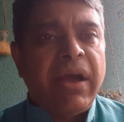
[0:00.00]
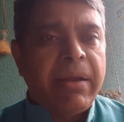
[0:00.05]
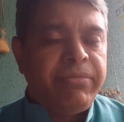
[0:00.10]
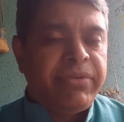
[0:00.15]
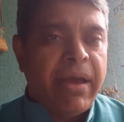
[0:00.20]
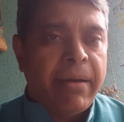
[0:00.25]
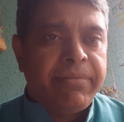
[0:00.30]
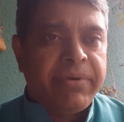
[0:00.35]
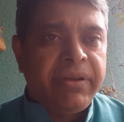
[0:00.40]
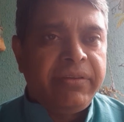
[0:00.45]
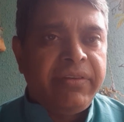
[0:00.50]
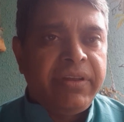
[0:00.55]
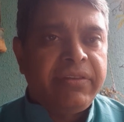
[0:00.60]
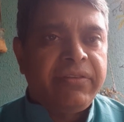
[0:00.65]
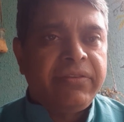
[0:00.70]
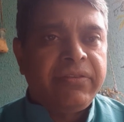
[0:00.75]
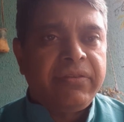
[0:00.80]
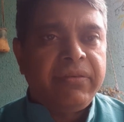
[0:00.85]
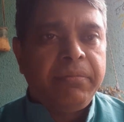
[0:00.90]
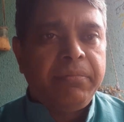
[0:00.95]
chapters.
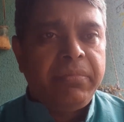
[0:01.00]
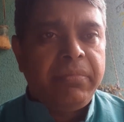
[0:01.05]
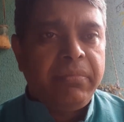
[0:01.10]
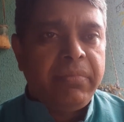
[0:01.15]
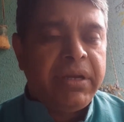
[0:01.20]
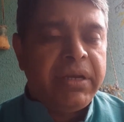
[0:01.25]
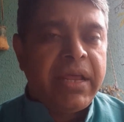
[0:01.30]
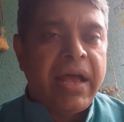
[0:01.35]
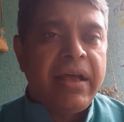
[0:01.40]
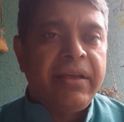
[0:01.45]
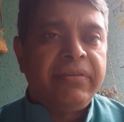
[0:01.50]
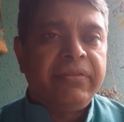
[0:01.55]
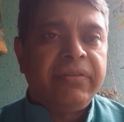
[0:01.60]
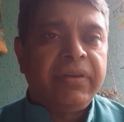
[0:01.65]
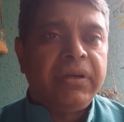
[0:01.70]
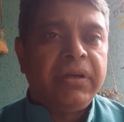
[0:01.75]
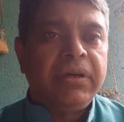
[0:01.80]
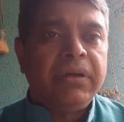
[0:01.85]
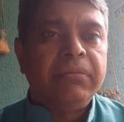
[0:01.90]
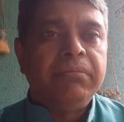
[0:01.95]
It has
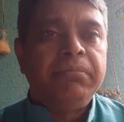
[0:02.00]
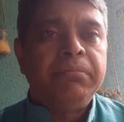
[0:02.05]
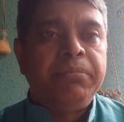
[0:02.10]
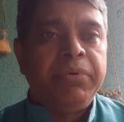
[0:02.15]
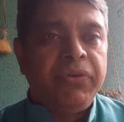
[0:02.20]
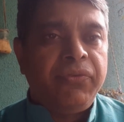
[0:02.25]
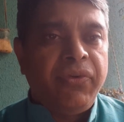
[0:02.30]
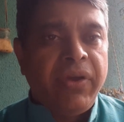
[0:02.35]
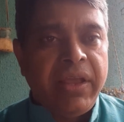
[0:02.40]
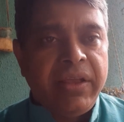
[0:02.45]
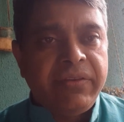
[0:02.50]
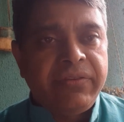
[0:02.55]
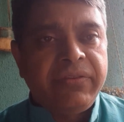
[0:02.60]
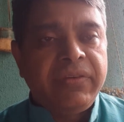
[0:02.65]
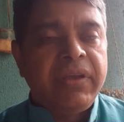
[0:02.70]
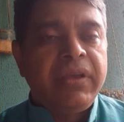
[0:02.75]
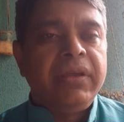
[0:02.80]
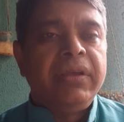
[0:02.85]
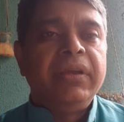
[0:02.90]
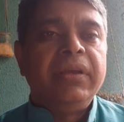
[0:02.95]
a
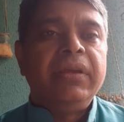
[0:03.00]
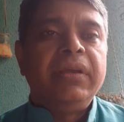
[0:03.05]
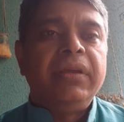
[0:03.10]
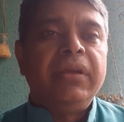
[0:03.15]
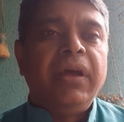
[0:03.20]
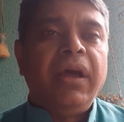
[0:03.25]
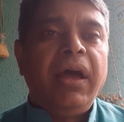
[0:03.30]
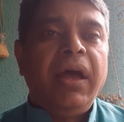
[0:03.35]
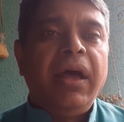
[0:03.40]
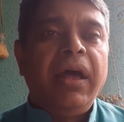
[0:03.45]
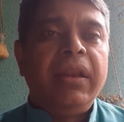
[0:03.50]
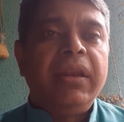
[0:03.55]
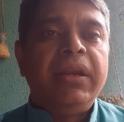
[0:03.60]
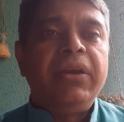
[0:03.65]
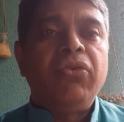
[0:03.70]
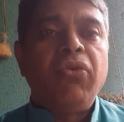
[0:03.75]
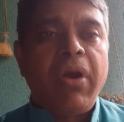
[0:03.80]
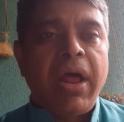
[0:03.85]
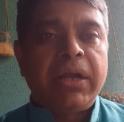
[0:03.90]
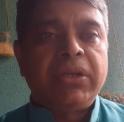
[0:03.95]
preface, an
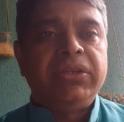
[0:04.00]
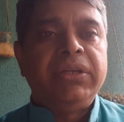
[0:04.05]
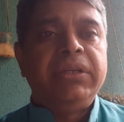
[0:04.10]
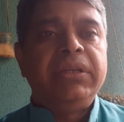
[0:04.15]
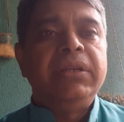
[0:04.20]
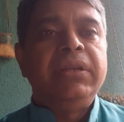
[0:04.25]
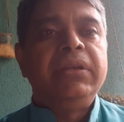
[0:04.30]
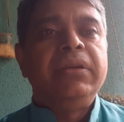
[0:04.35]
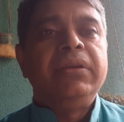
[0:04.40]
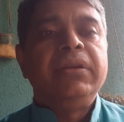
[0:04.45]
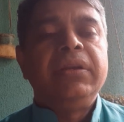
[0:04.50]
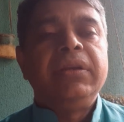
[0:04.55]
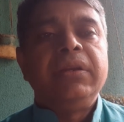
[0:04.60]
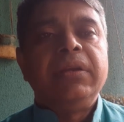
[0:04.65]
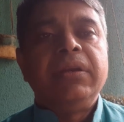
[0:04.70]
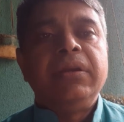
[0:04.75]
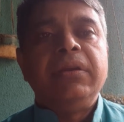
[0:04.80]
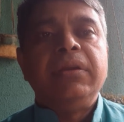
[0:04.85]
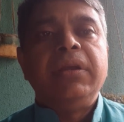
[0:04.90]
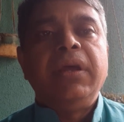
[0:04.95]
introduction,
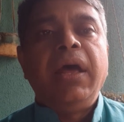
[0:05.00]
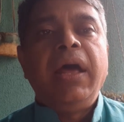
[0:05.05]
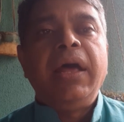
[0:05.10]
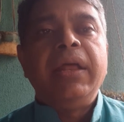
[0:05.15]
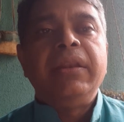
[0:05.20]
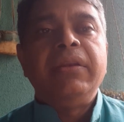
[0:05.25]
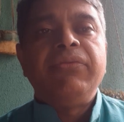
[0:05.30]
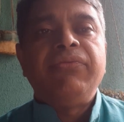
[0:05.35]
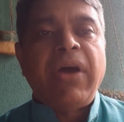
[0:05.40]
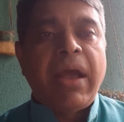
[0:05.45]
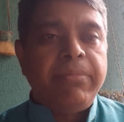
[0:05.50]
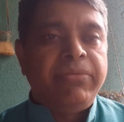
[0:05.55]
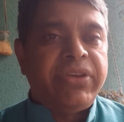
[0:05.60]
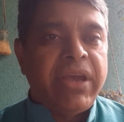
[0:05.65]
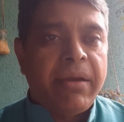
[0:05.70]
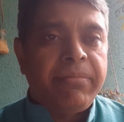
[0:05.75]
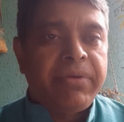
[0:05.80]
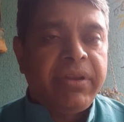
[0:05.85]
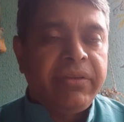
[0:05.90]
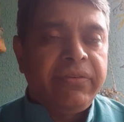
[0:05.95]
and 5
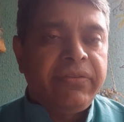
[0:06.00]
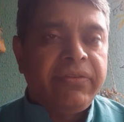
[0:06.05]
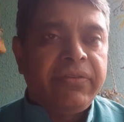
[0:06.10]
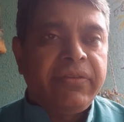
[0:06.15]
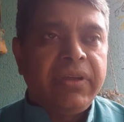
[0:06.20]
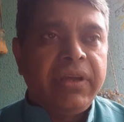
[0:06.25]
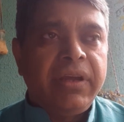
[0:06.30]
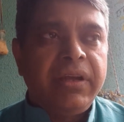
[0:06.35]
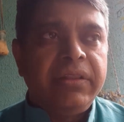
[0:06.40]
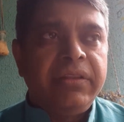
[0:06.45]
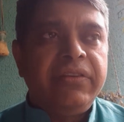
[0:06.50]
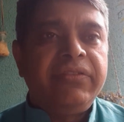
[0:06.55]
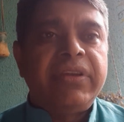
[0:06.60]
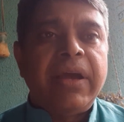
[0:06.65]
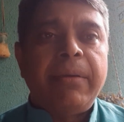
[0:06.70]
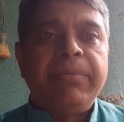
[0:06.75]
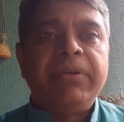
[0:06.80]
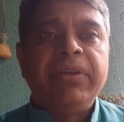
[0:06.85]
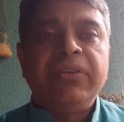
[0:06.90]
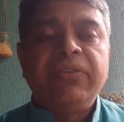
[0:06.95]
chapters. This
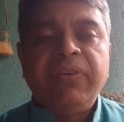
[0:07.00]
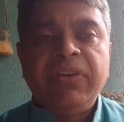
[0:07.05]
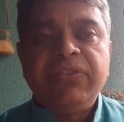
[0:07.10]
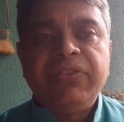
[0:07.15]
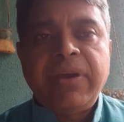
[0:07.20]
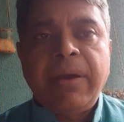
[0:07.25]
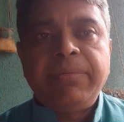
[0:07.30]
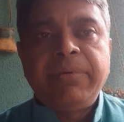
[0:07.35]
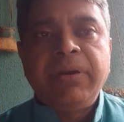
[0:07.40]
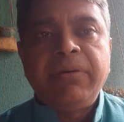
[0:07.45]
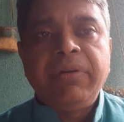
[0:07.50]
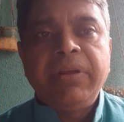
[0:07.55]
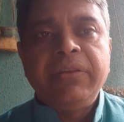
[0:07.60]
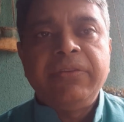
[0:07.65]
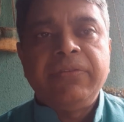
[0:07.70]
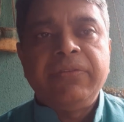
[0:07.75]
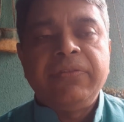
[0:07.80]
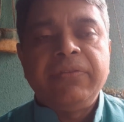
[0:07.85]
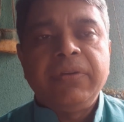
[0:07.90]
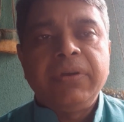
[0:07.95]
chapter's first chapter
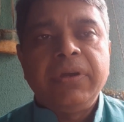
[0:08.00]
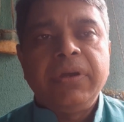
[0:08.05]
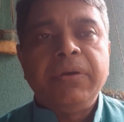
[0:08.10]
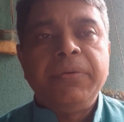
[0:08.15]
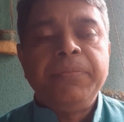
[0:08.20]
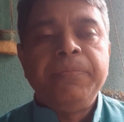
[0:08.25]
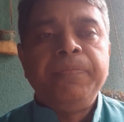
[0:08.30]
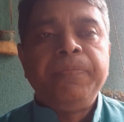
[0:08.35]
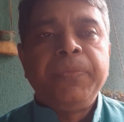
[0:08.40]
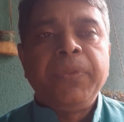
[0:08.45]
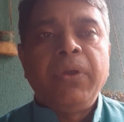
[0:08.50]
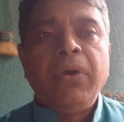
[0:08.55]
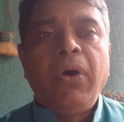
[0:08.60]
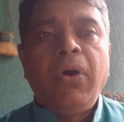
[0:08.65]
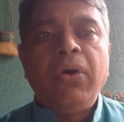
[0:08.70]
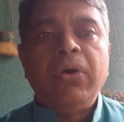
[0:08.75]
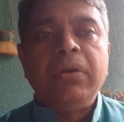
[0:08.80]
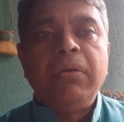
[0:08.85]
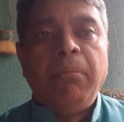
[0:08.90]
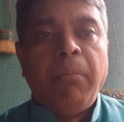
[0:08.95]
is
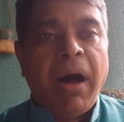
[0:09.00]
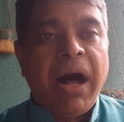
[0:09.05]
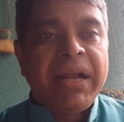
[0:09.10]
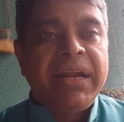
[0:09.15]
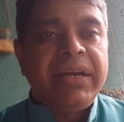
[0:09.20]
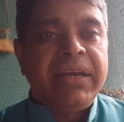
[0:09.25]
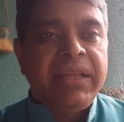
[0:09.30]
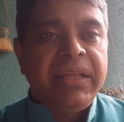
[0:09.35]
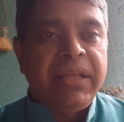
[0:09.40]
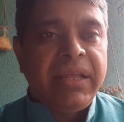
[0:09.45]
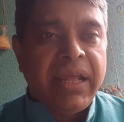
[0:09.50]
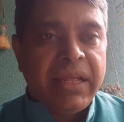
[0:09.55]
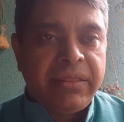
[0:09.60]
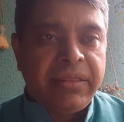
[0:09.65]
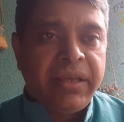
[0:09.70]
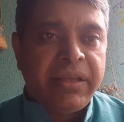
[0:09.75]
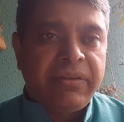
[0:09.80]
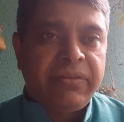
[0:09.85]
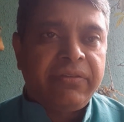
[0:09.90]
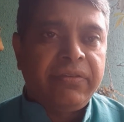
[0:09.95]
on marketing
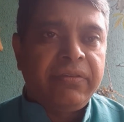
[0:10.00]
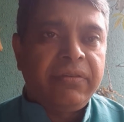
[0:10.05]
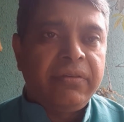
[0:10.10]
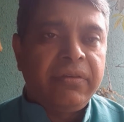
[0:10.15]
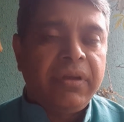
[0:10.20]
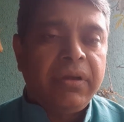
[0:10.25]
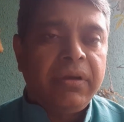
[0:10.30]
ethics,